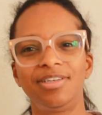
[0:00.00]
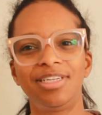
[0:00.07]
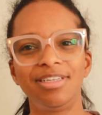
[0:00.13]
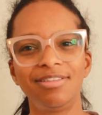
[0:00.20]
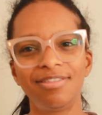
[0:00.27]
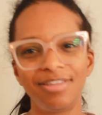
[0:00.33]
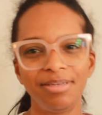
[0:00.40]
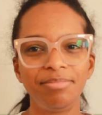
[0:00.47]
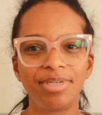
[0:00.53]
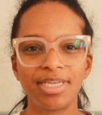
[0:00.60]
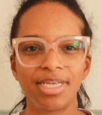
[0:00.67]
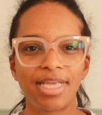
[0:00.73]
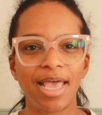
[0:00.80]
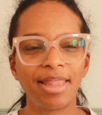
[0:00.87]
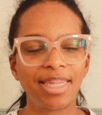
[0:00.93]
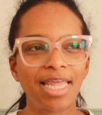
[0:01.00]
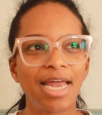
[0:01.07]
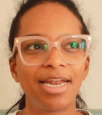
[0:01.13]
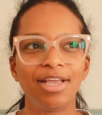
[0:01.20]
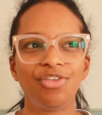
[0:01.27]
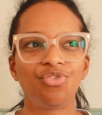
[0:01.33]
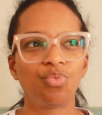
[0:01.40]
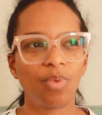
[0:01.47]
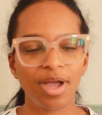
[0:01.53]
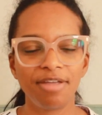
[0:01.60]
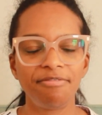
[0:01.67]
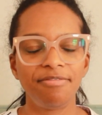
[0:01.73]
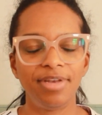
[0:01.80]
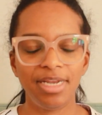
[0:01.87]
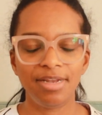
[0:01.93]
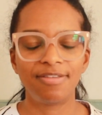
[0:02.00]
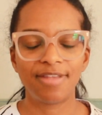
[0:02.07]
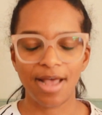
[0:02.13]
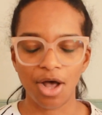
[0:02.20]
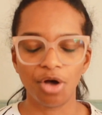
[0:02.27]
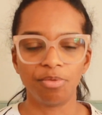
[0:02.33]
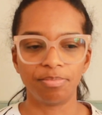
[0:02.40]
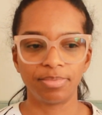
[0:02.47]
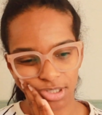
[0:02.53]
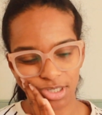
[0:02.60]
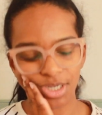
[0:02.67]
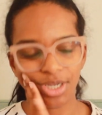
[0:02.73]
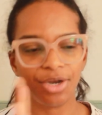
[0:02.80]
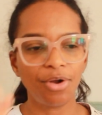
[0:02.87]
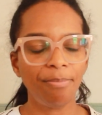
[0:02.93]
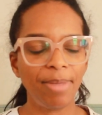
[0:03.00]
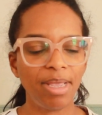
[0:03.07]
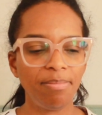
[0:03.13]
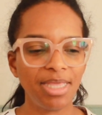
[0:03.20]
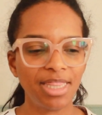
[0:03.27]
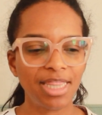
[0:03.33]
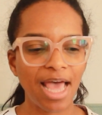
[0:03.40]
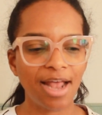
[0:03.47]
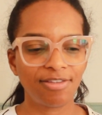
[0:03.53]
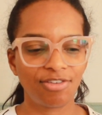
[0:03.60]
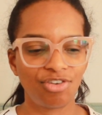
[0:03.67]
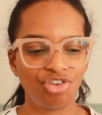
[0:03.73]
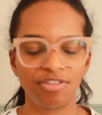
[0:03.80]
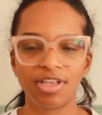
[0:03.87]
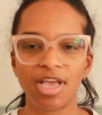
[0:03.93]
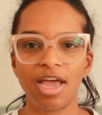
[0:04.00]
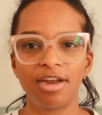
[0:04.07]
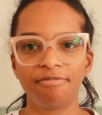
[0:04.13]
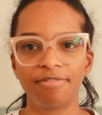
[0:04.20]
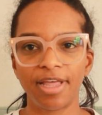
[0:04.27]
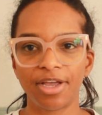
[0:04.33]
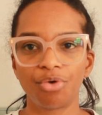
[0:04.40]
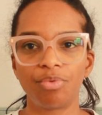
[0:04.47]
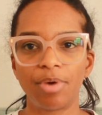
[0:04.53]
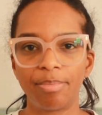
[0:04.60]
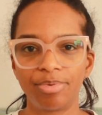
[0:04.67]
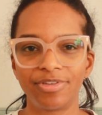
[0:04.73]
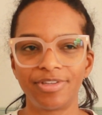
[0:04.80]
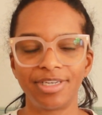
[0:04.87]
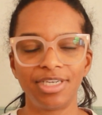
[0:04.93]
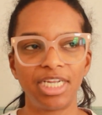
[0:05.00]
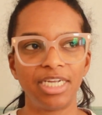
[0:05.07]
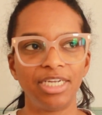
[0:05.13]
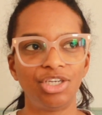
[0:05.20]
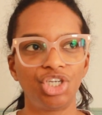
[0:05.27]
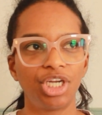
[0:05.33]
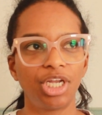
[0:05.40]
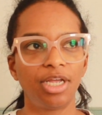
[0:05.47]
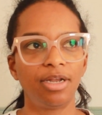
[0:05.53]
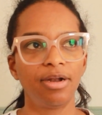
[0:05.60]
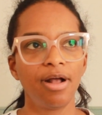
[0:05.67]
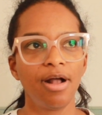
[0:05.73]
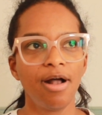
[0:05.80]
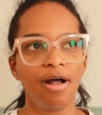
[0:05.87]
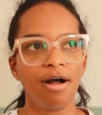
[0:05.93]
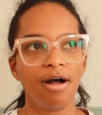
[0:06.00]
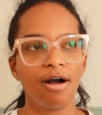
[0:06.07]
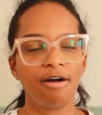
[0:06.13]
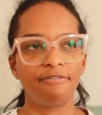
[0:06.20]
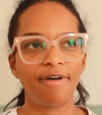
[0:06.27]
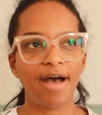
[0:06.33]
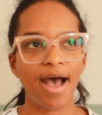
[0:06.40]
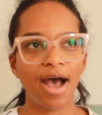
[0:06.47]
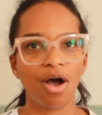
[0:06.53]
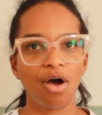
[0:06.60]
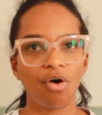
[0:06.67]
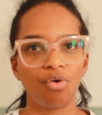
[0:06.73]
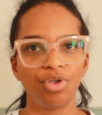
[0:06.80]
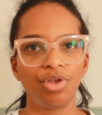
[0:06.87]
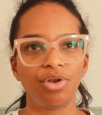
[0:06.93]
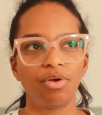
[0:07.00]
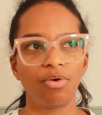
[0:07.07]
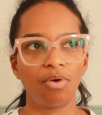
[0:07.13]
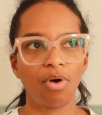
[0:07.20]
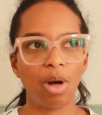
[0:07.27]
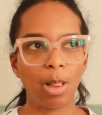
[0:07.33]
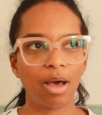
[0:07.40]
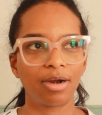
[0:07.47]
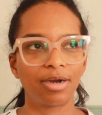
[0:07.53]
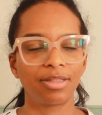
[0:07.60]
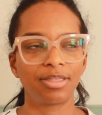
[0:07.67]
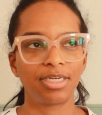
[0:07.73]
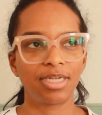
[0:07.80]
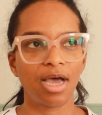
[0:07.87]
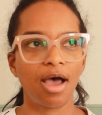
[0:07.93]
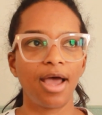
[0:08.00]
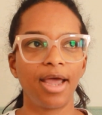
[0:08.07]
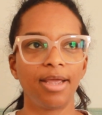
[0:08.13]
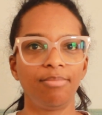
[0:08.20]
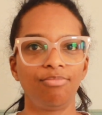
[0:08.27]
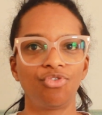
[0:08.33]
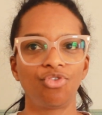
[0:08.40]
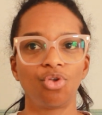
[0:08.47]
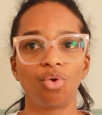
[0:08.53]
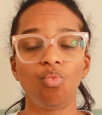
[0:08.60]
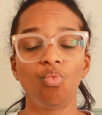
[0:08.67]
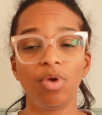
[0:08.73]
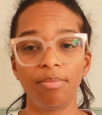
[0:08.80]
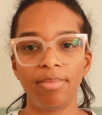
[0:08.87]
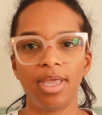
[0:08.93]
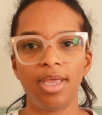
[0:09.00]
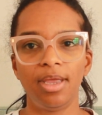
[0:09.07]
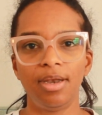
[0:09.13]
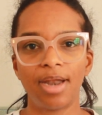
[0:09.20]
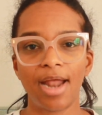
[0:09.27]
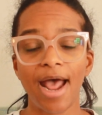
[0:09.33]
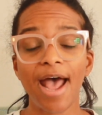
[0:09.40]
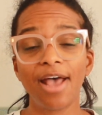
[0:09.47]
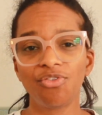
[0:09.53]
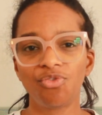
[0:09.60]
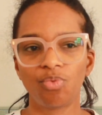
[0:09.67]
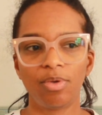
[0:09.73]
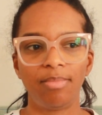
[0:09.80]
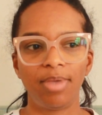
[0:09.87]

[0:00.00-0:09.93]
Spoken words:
didn't seem to get that his wife needs help. You know, maybe that's just kind of like a representation of how, you know, a lot of the times women as